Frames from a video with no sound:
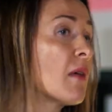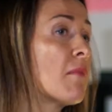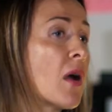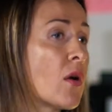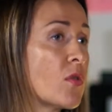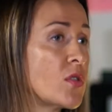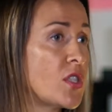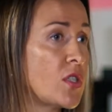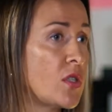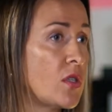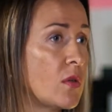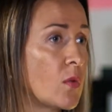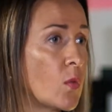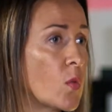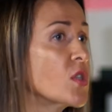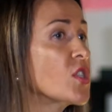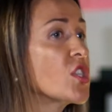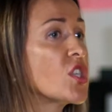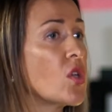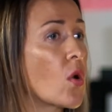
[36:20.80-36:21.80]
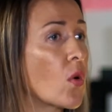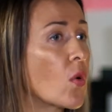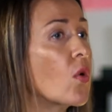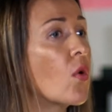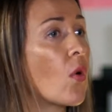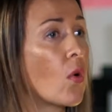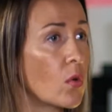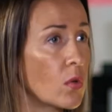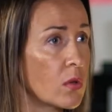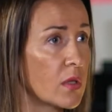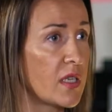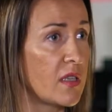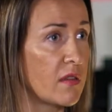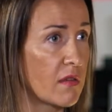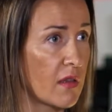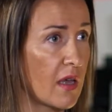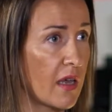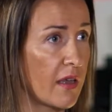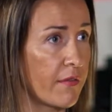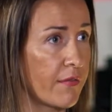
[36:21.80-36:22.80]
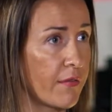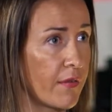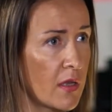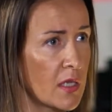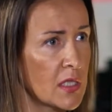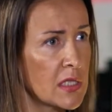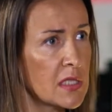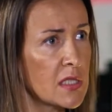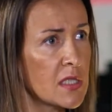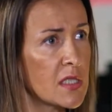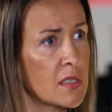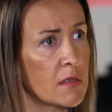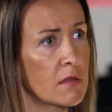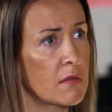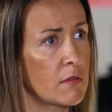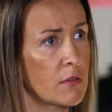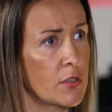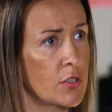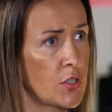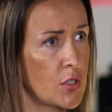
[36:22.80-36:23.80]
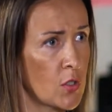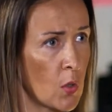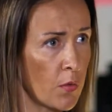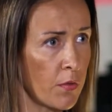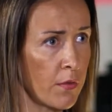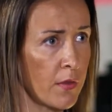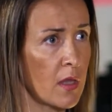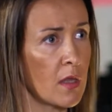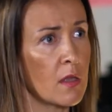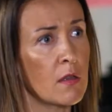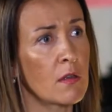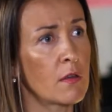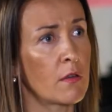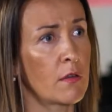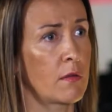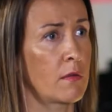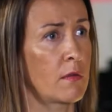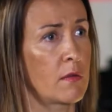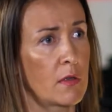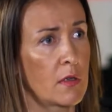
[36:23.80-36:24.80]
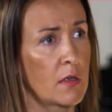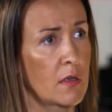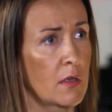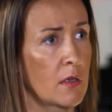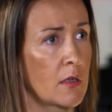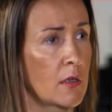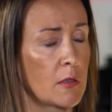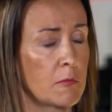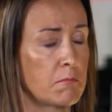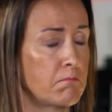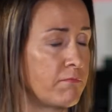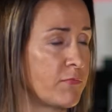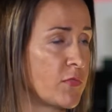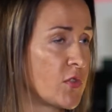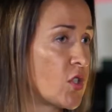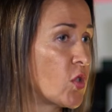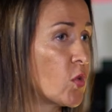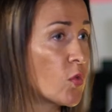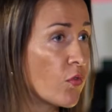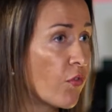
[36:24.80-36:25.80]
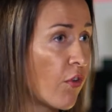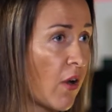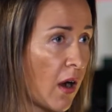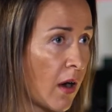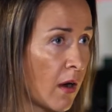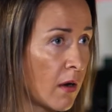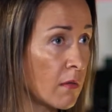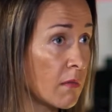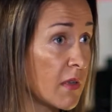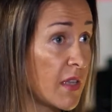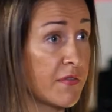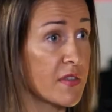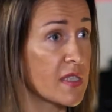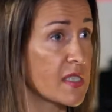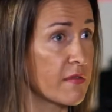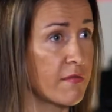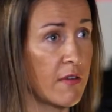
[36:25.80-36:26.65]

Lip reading: about what's your goal in life and don't think too far if it's